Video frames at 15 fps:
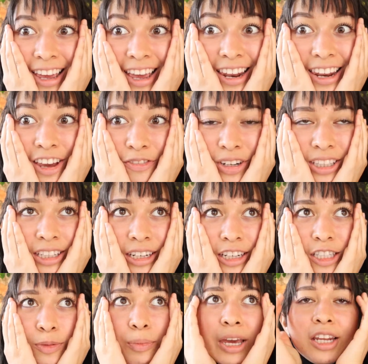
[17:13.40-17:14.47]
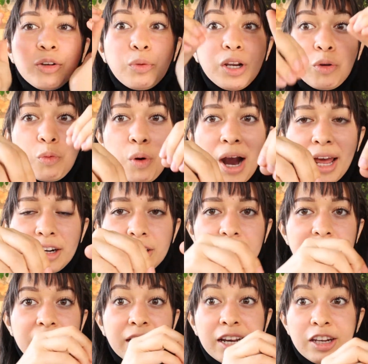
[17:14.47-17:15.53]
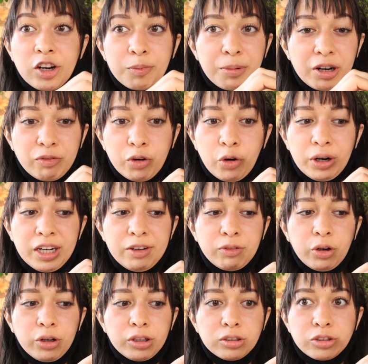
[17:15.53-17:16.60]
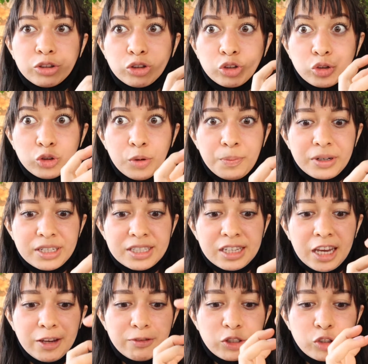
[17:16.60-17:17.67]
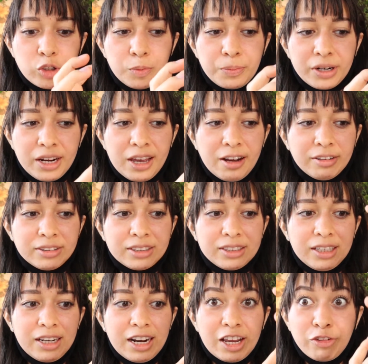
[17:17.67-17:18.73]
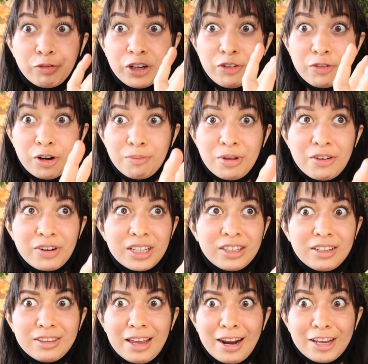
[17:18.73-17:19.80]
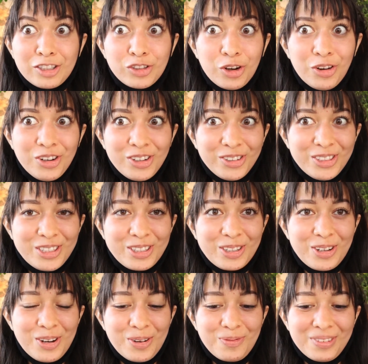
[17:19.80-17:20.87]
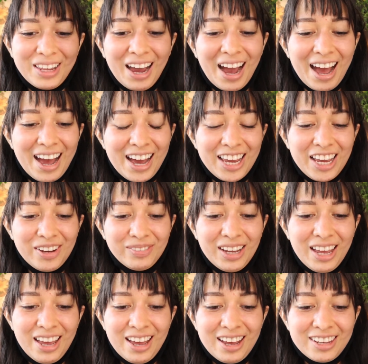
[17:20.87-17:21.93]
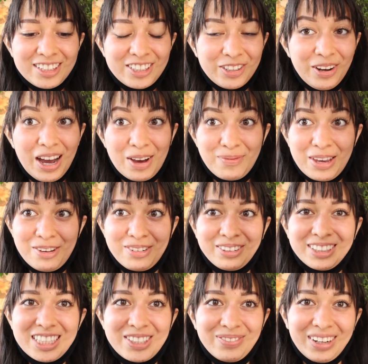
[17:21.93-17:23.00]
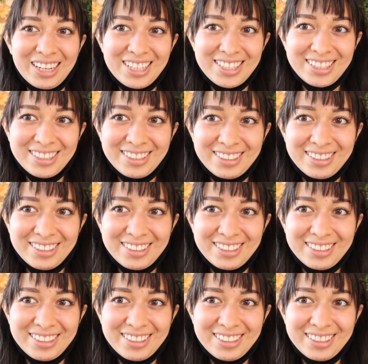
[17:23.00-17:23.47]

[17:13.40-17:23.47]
And everything is made with water and a little bit of olive oil. So super safe, super healthy, like free from everything that I don't consume. I am so happy I found this place.